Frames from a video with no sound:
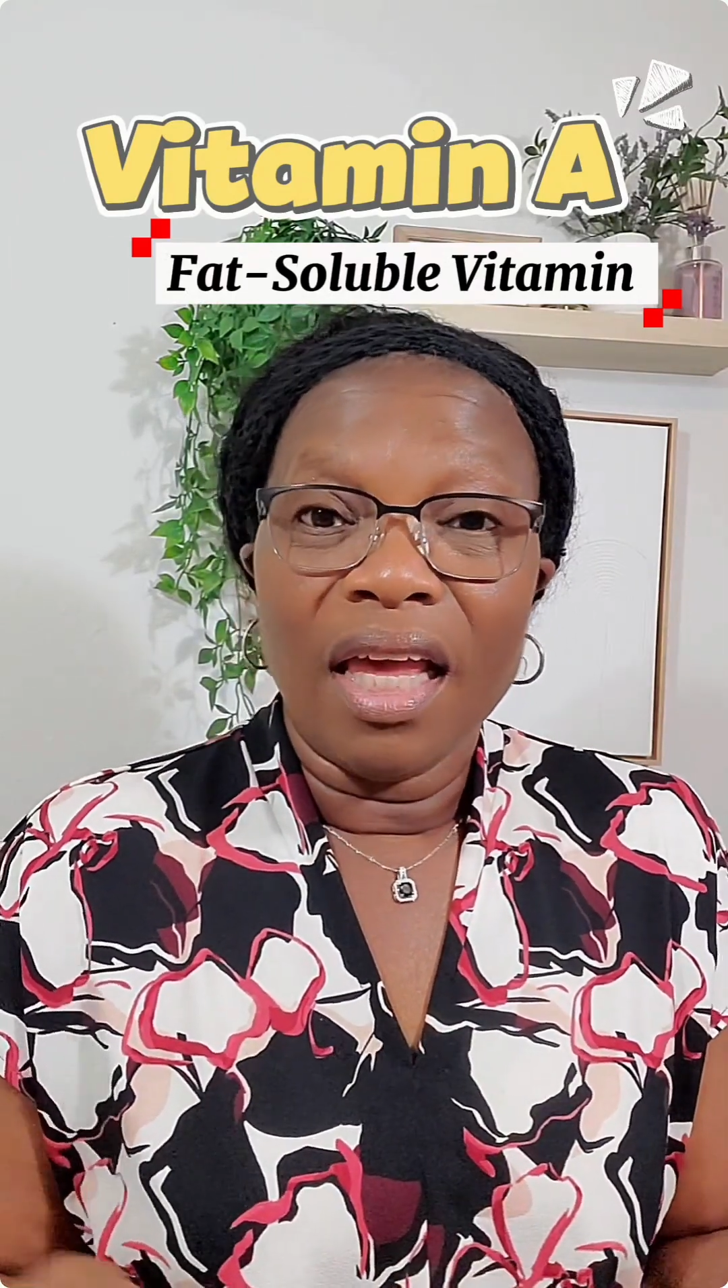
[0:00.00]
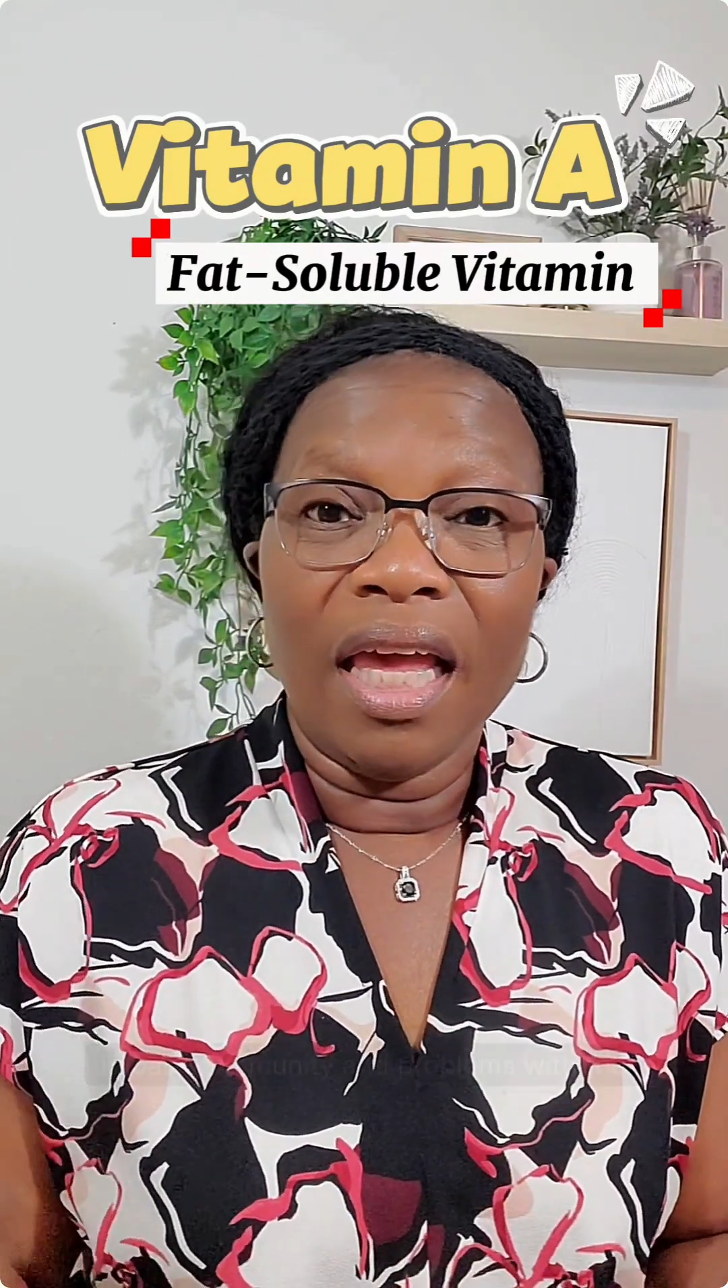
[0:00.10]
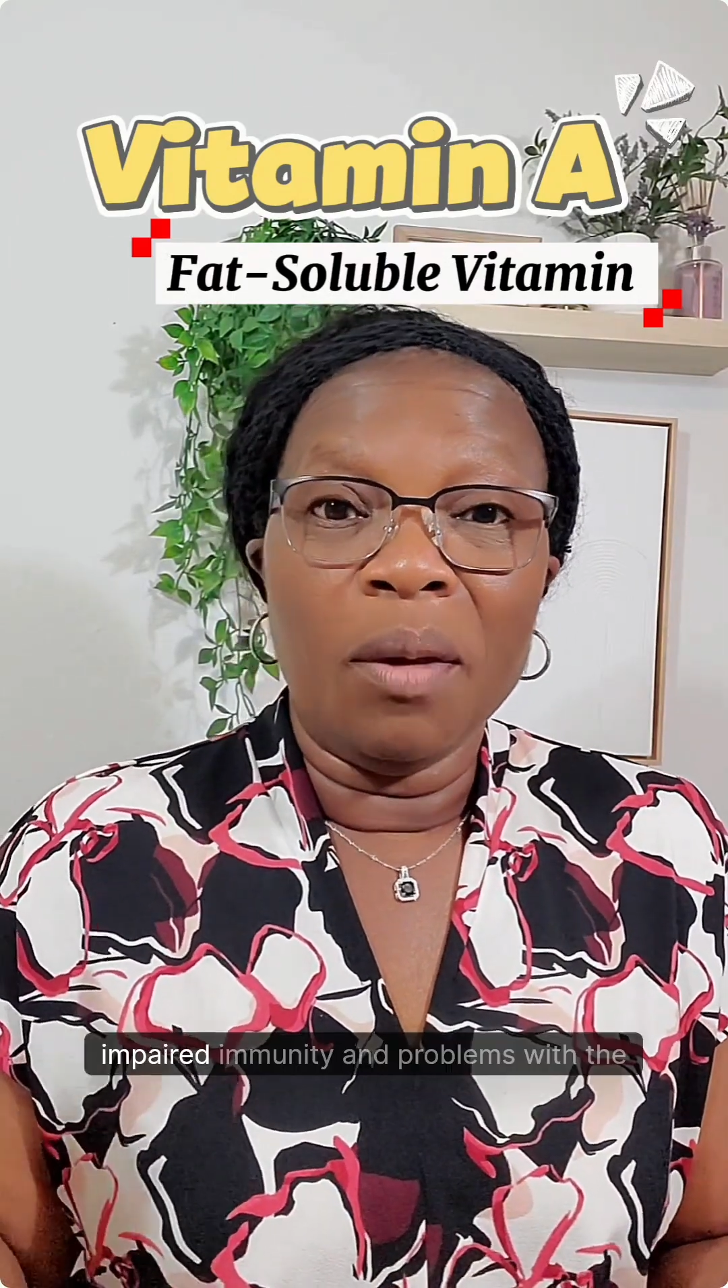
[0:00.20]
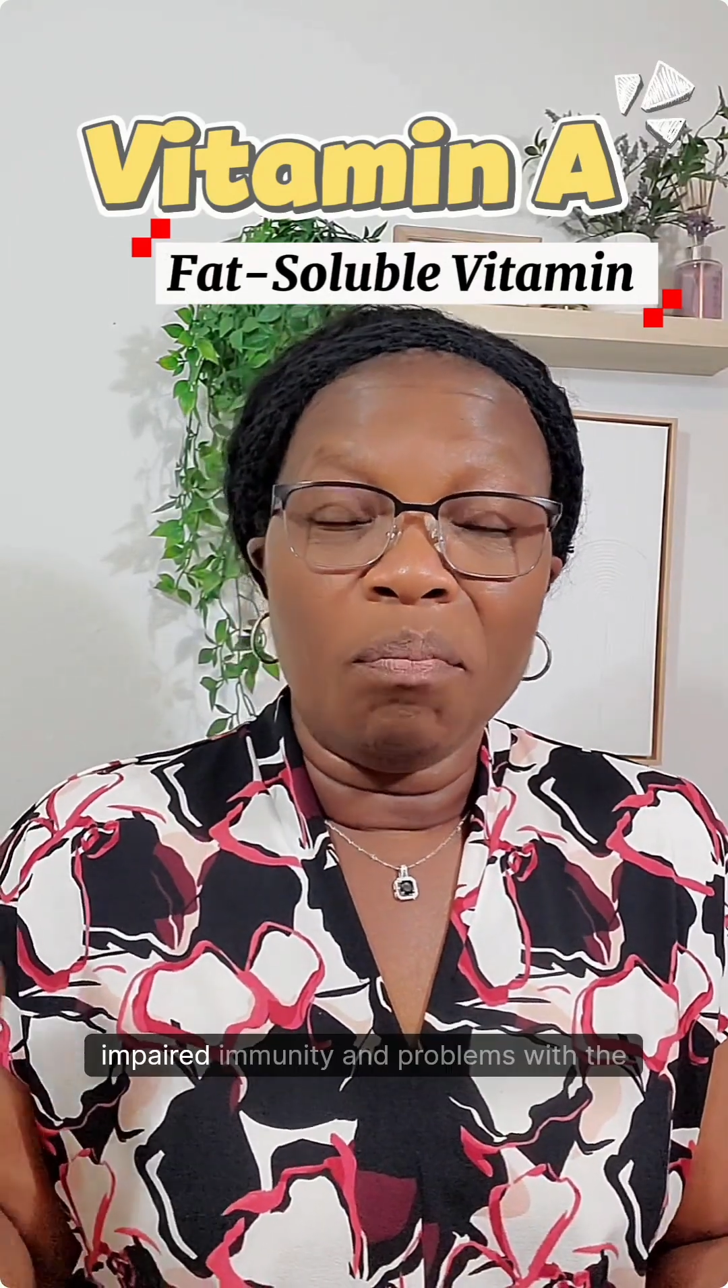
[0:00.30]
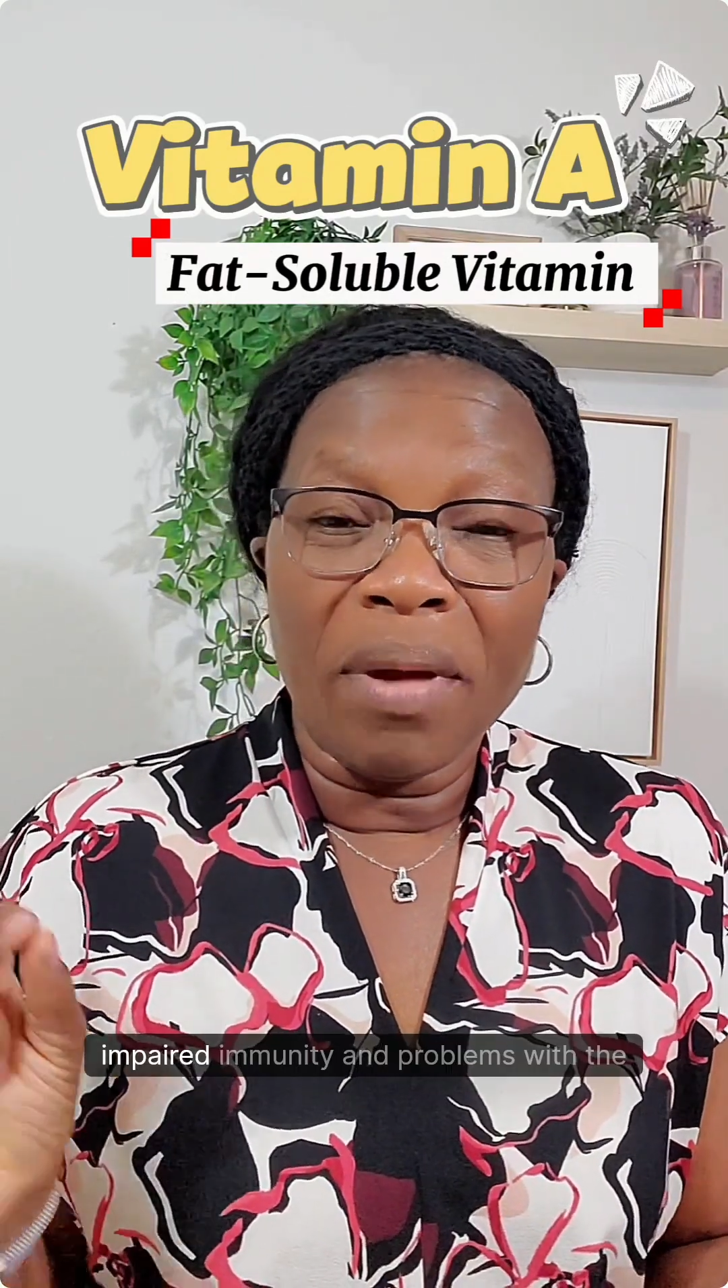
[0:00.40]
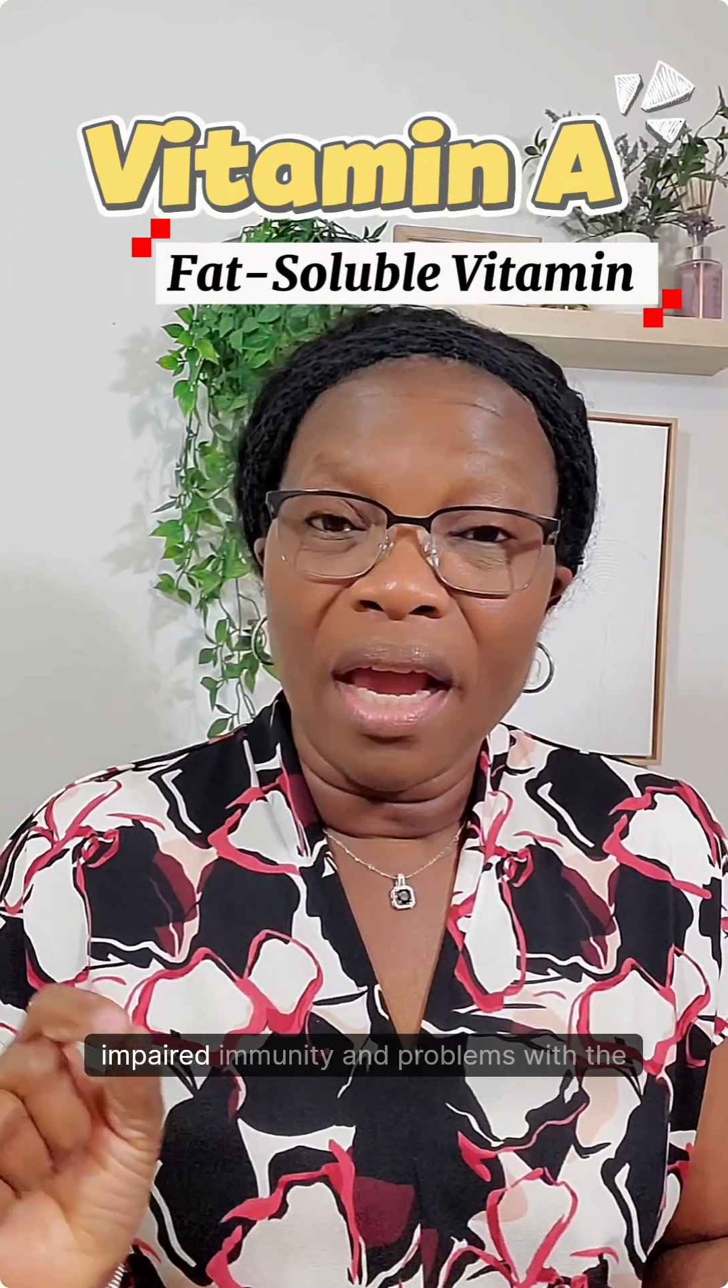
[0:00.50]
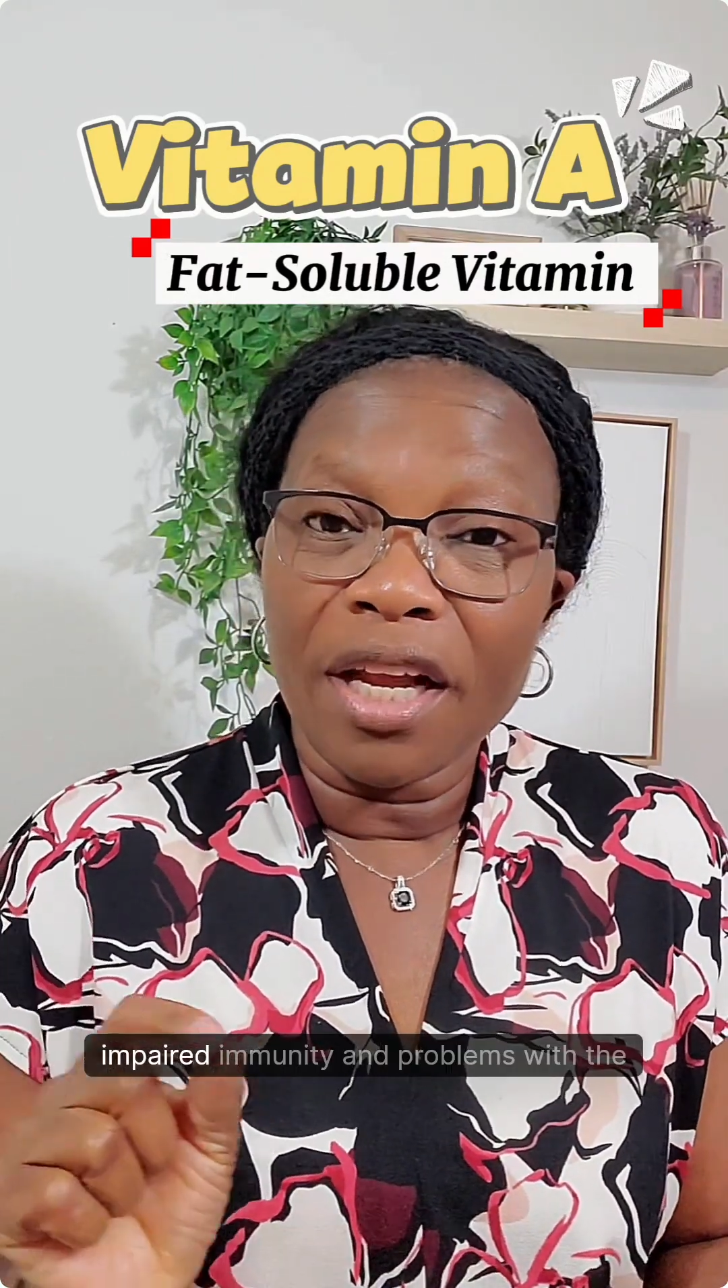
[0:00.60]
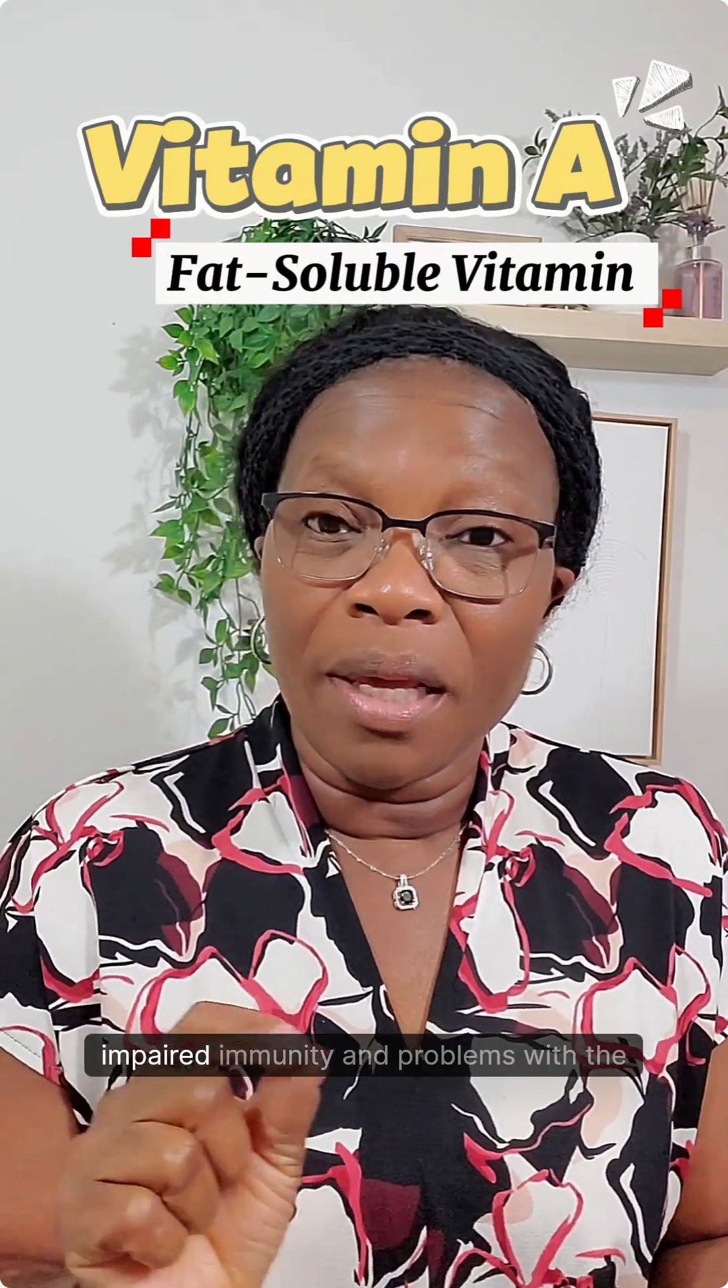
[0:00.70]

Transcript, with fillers: impaired